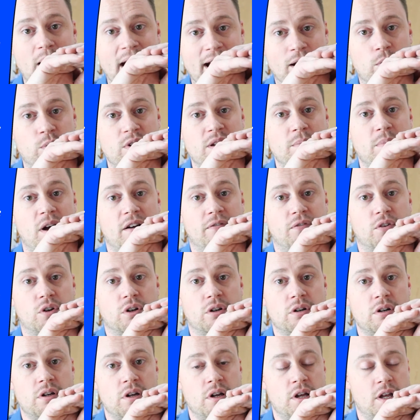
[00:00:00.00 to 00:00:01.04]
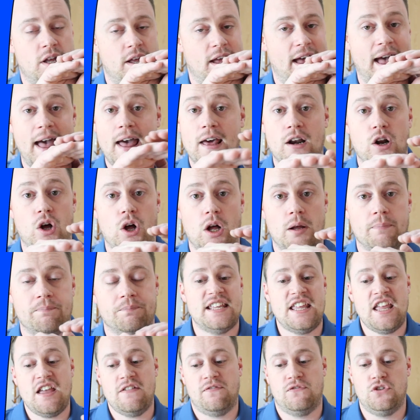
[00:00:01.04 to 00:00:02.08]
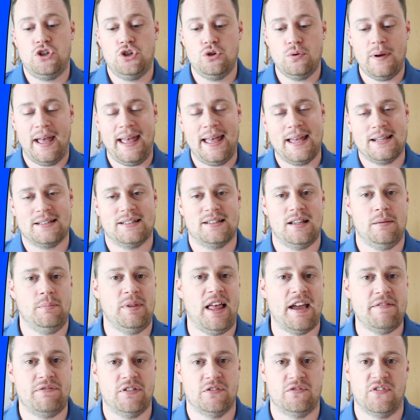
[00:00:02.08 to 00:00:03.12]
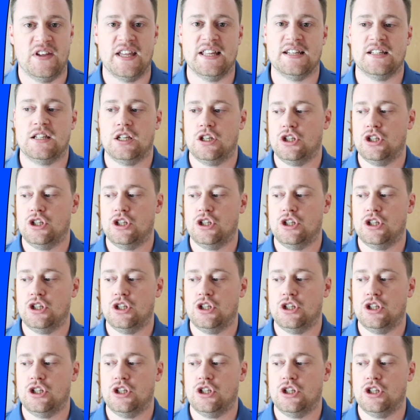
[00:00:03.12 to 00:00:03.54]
equity buffer at all. If you had some life event,